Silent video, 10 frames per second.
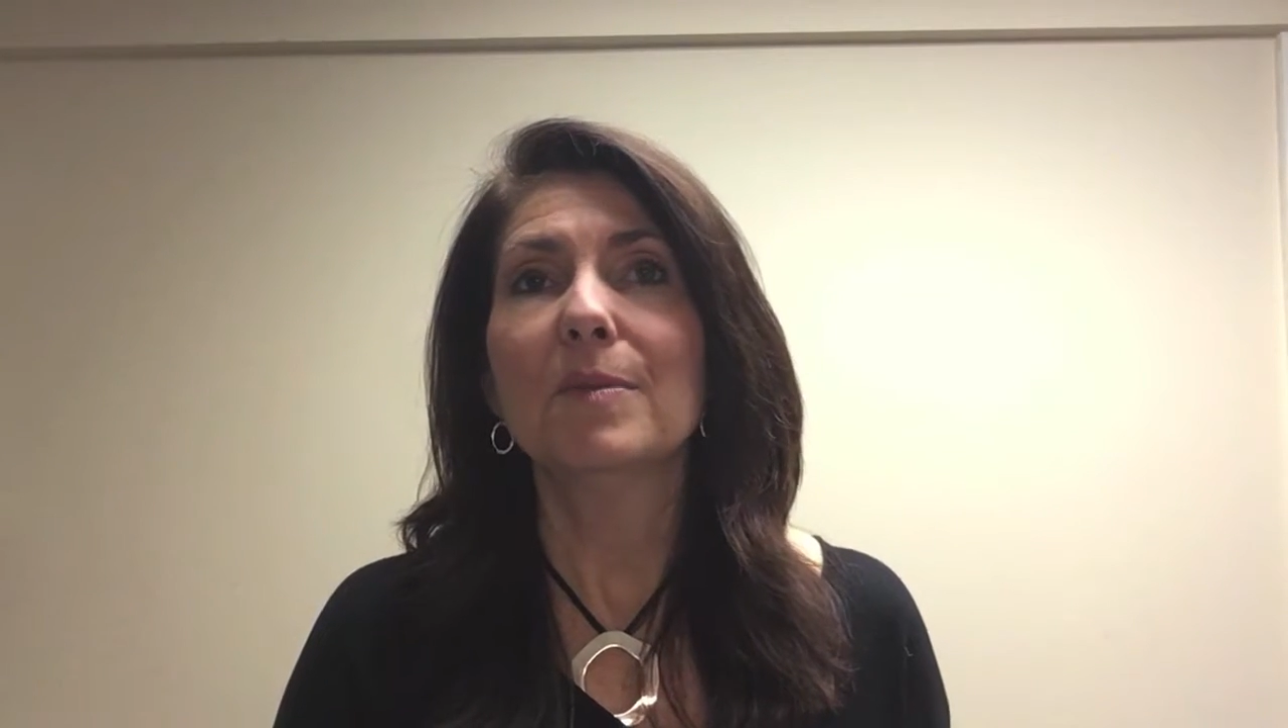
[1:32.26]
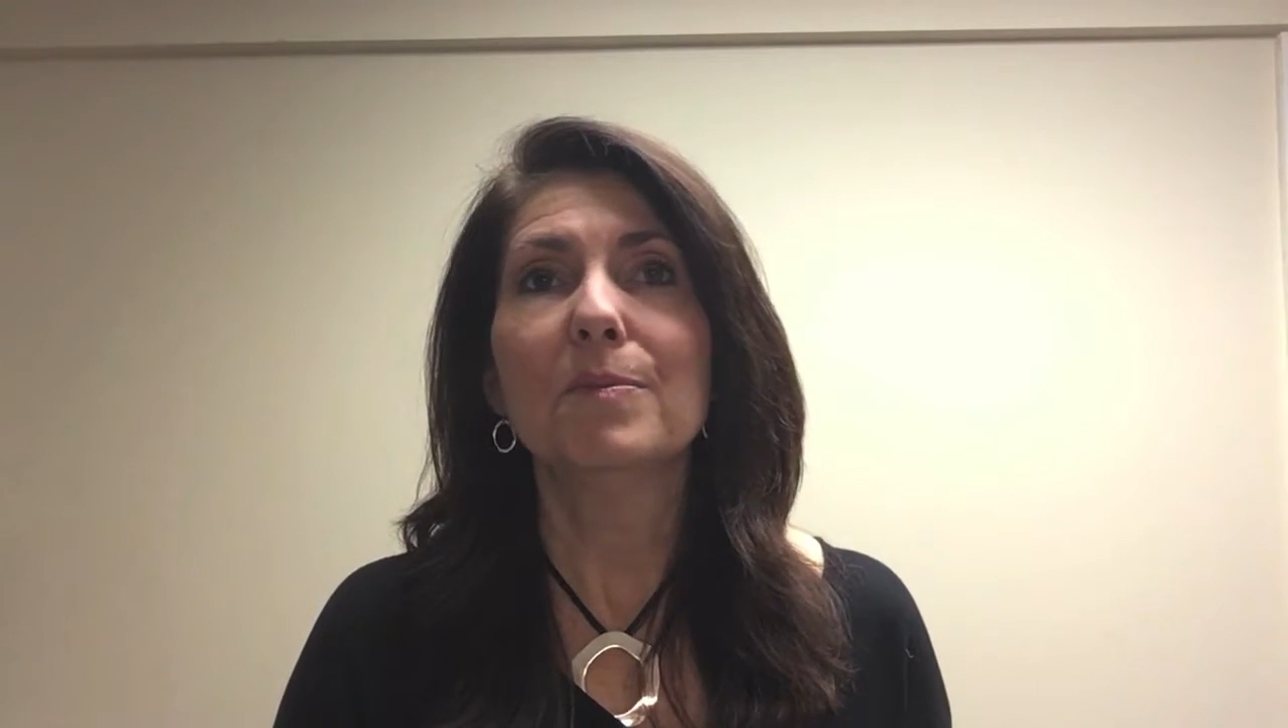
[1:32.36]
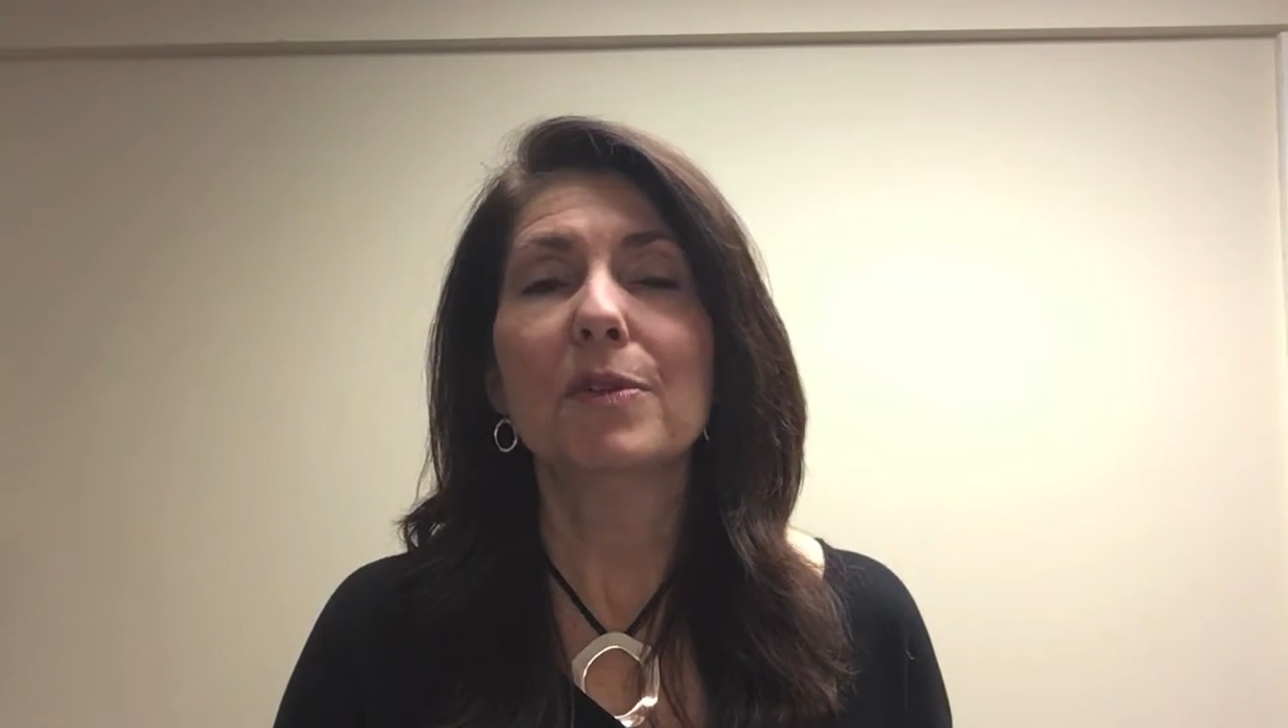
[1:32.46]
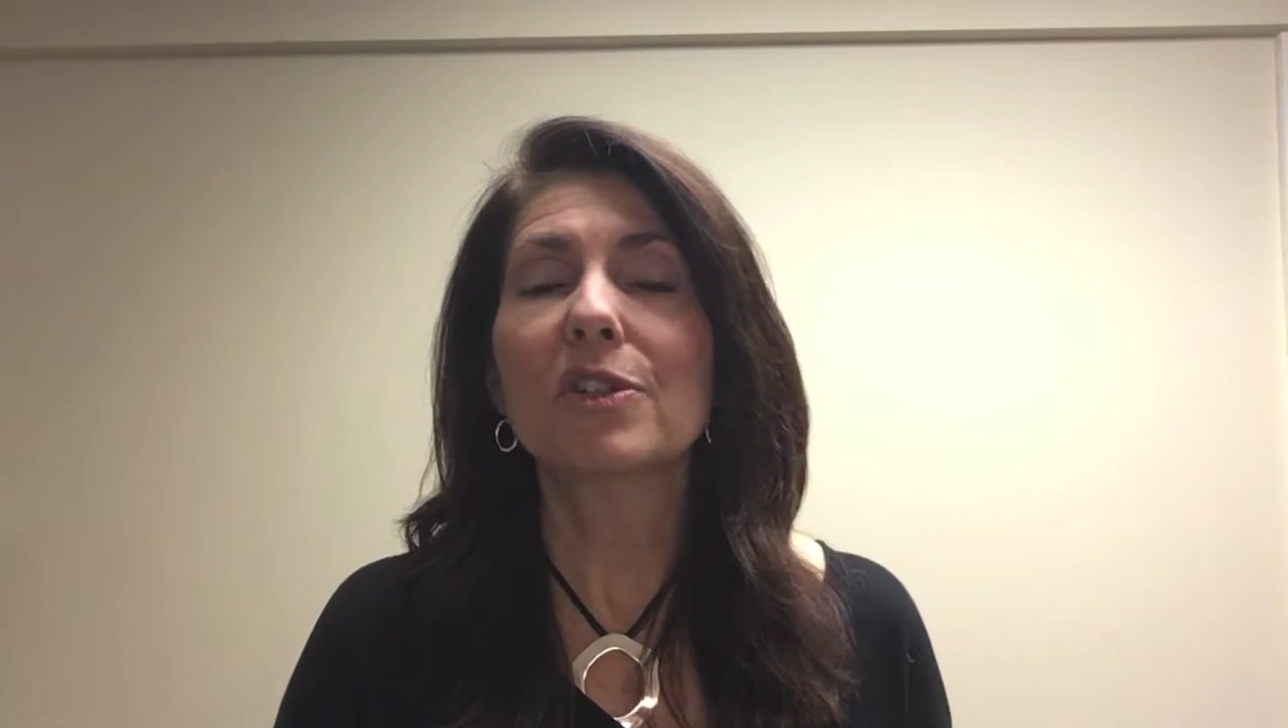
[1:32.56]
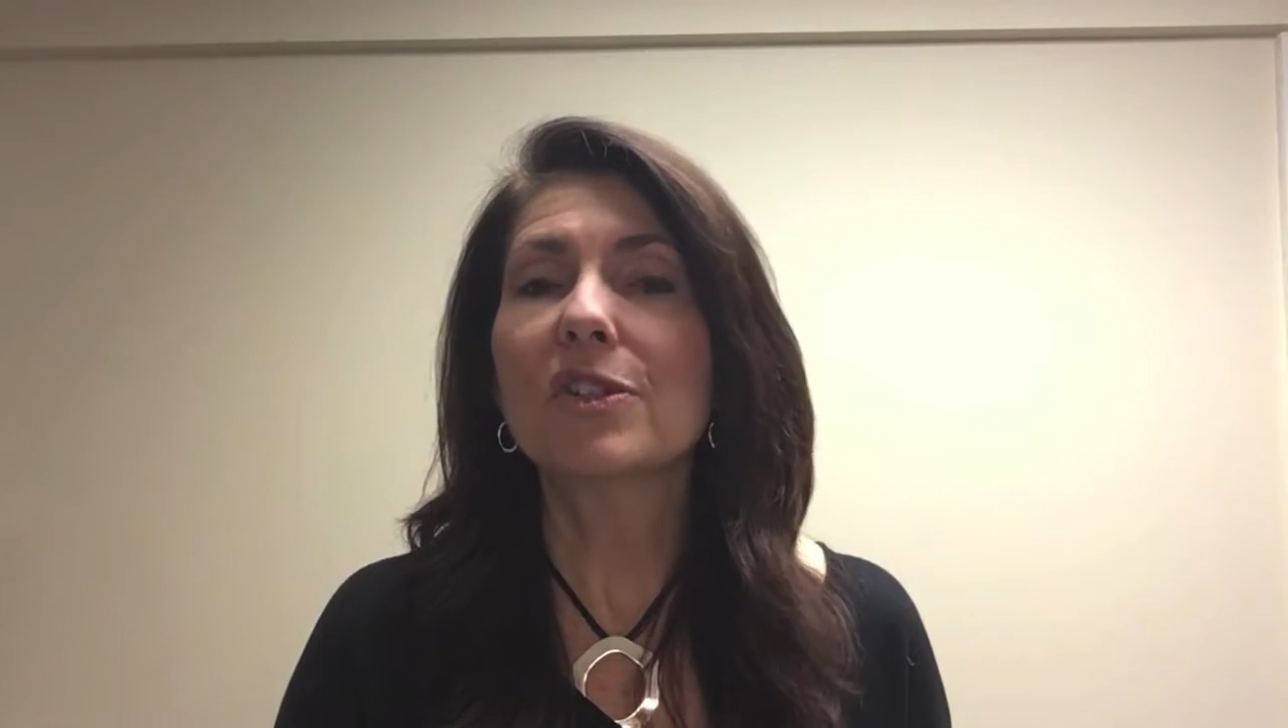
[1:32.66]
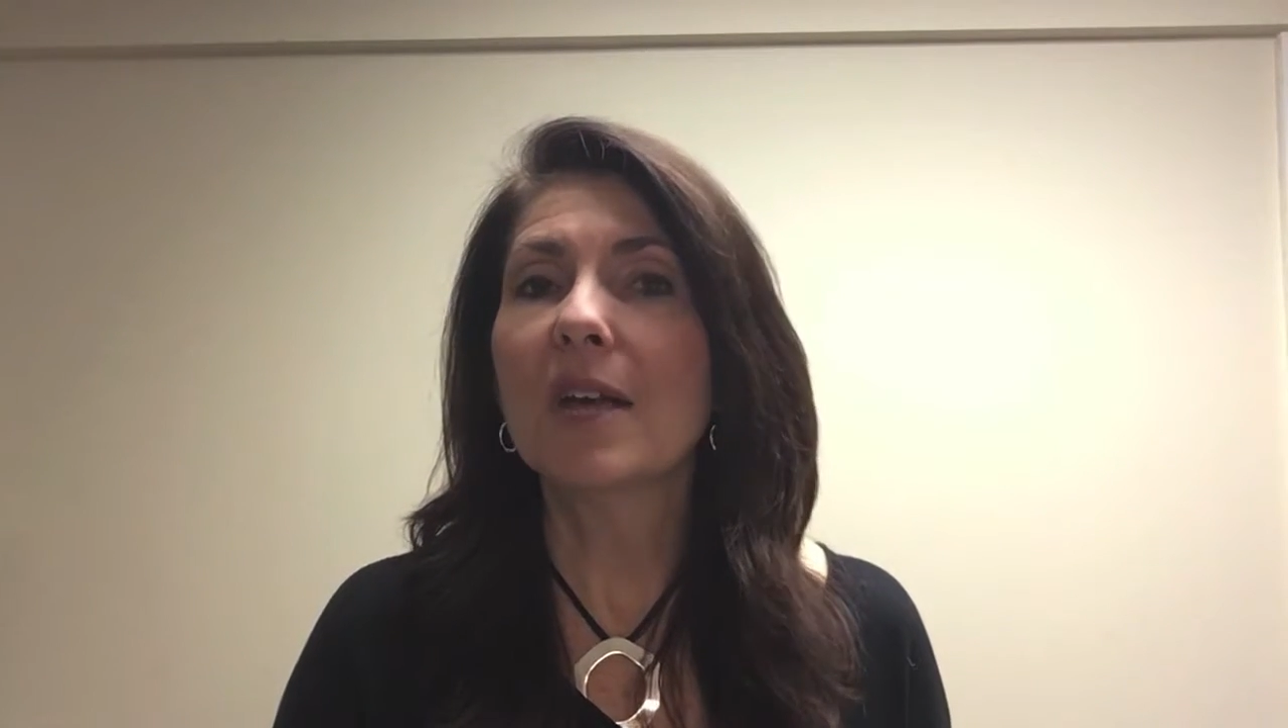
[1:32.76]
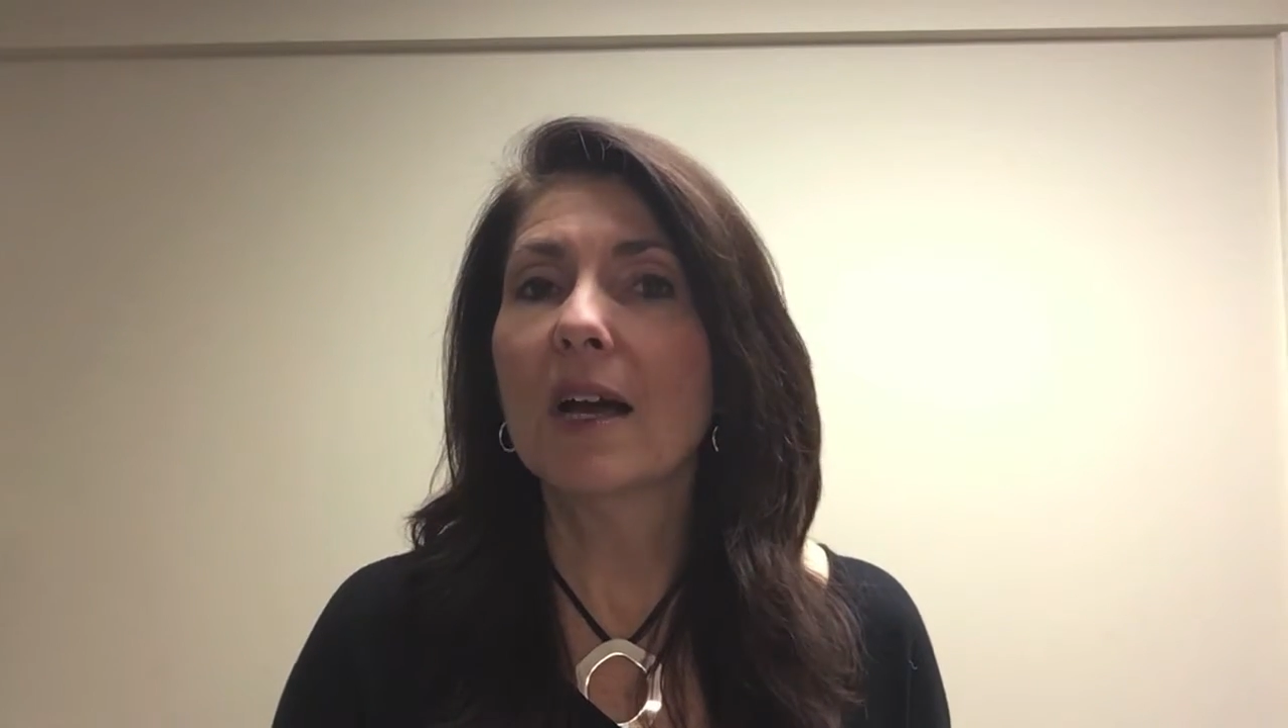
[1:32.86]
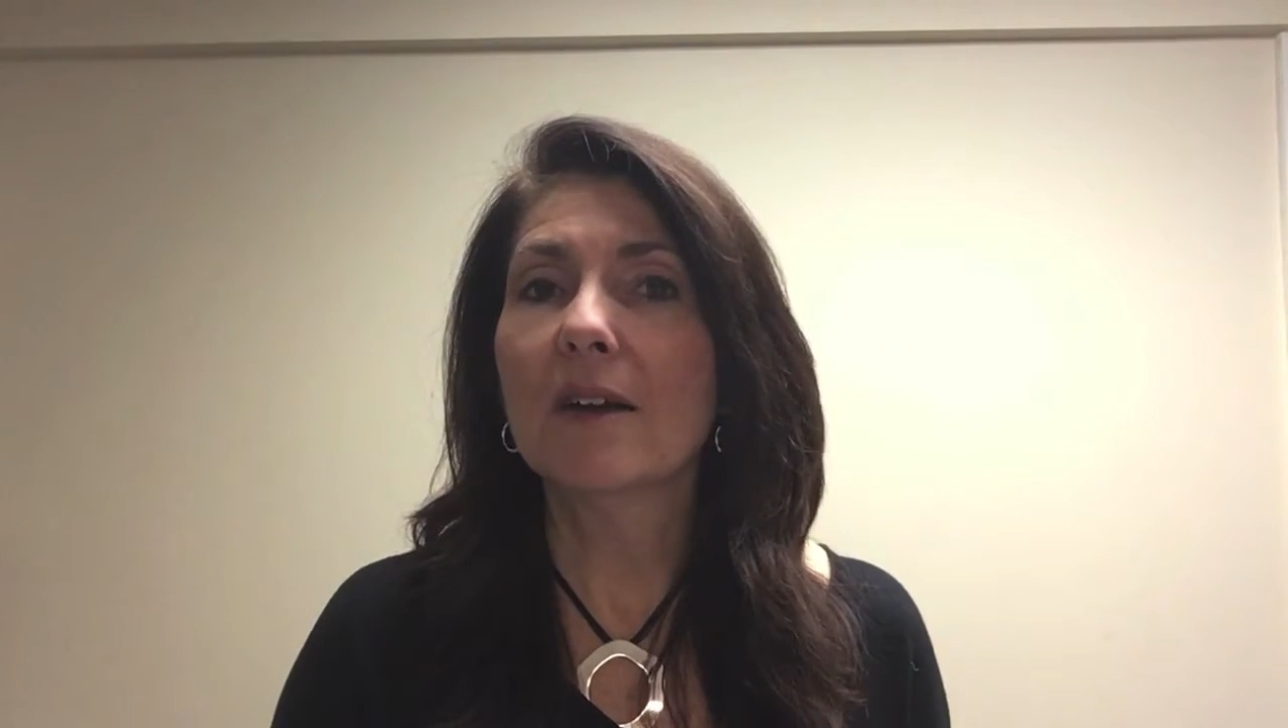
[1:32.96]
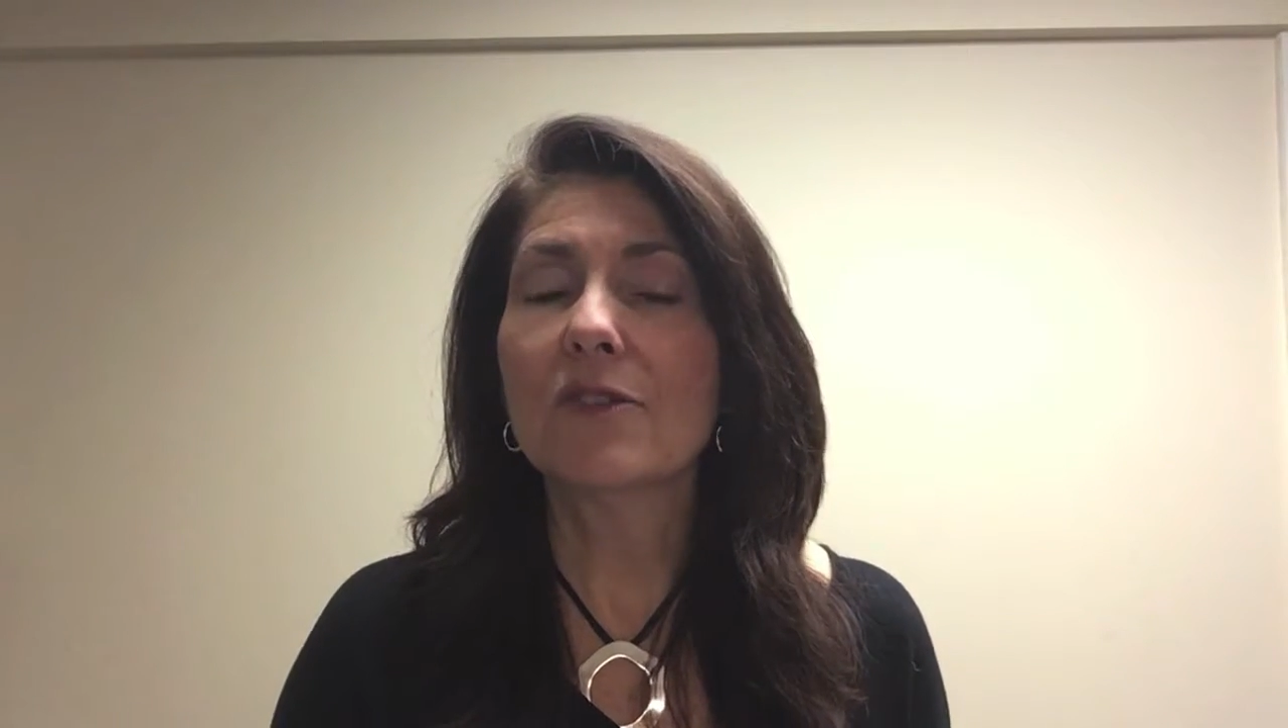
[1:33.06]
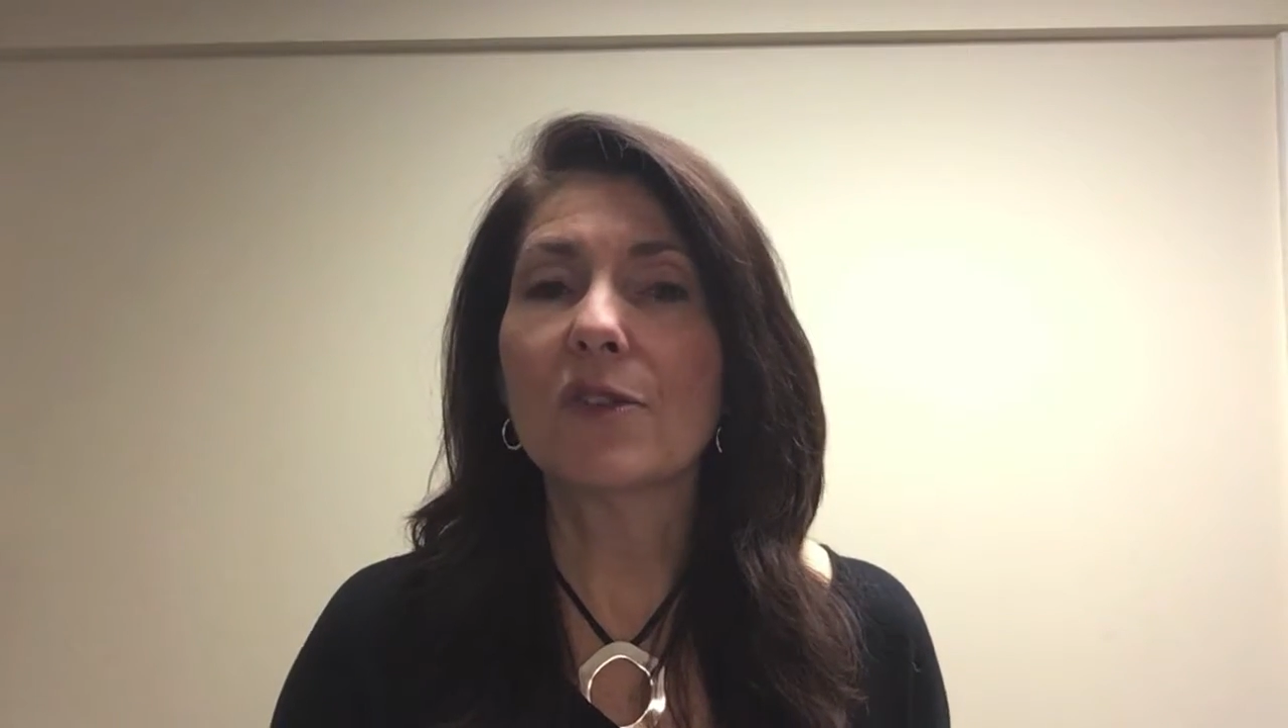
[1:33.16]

bookshelves